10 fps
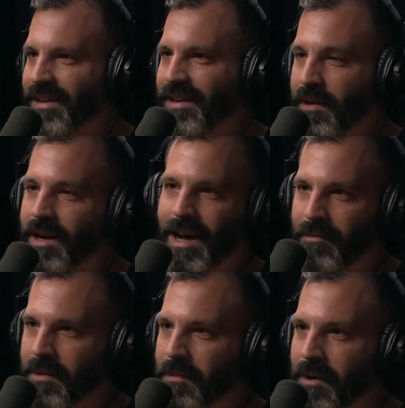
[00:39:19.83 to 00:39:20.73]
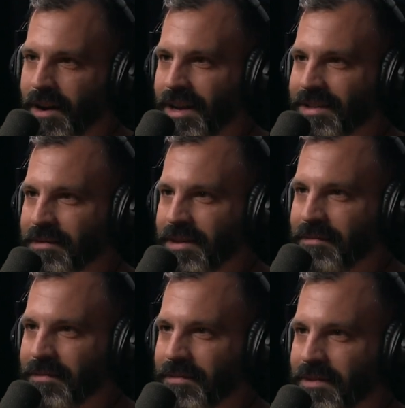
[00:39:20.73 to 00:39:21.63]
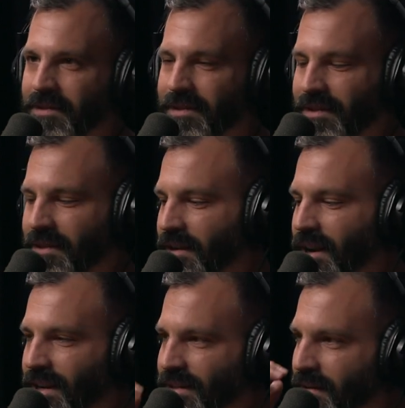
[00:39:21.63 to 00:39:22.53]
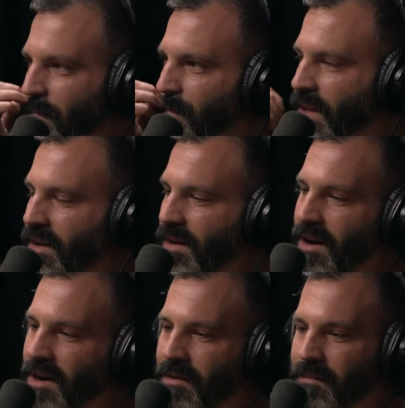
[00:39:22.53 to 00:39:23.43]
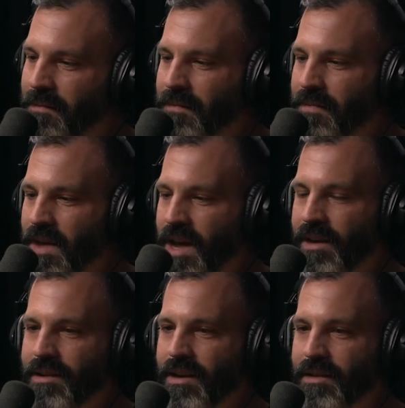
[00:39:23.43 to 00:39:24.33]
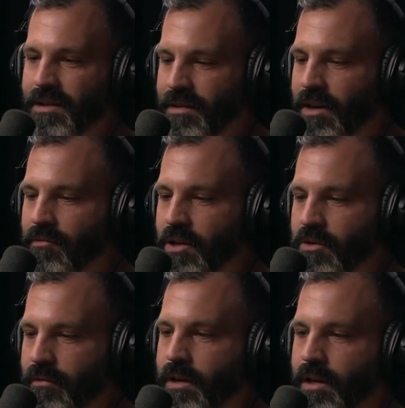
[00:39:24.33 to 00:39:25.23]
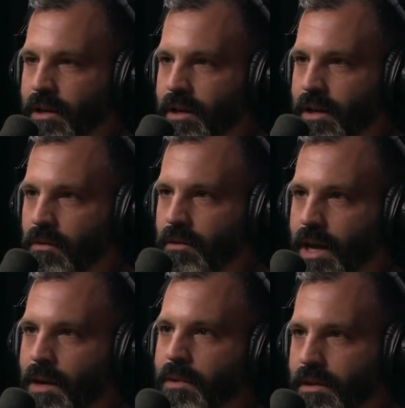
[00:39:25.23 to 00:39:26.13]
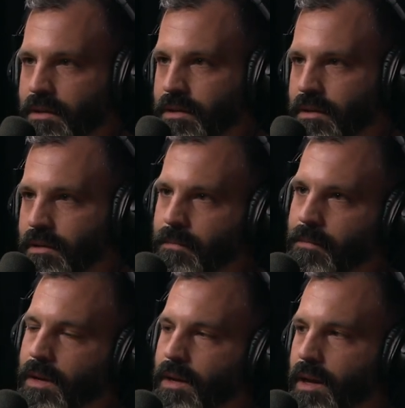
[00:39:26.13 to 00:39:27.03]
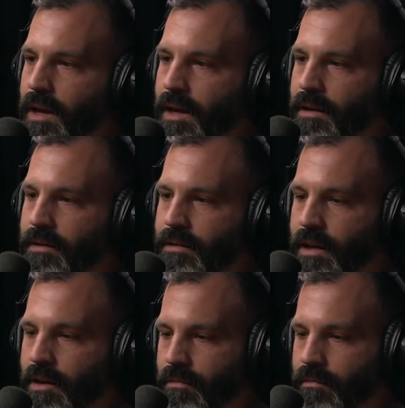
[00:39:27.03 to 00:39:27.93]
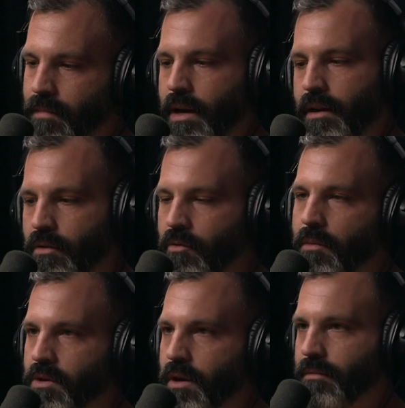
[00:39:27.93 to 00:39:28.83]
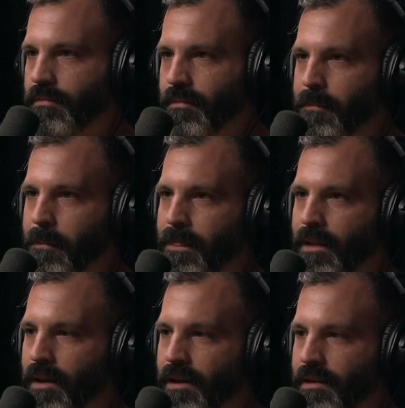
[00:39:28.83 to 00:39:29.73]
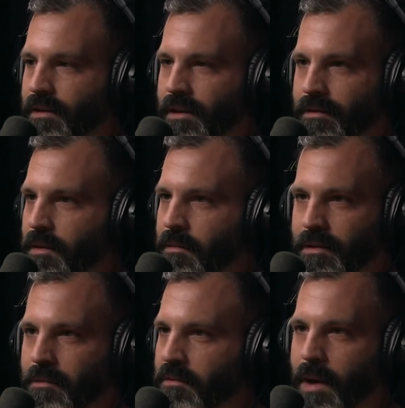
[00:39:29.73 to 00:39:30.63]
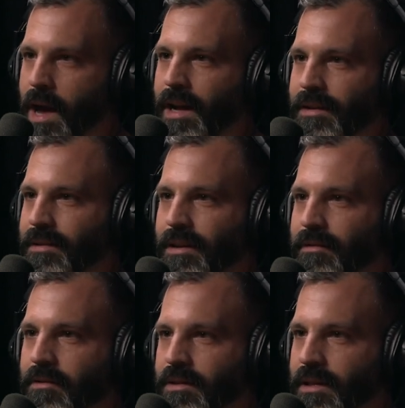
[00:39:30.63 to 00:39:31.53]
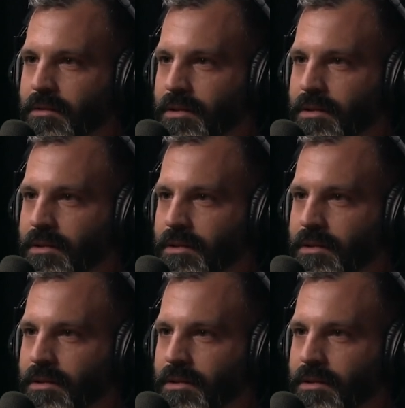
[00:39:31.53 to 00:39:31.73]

We got to have them on the podcast sometime. Mm-hmm, yeah, good guys. Um, they had done the, they had retrofitted an old ambulance, and they made it into a grip truck. Mm -hmm. And it's like it was the most badass thing I've ever seen.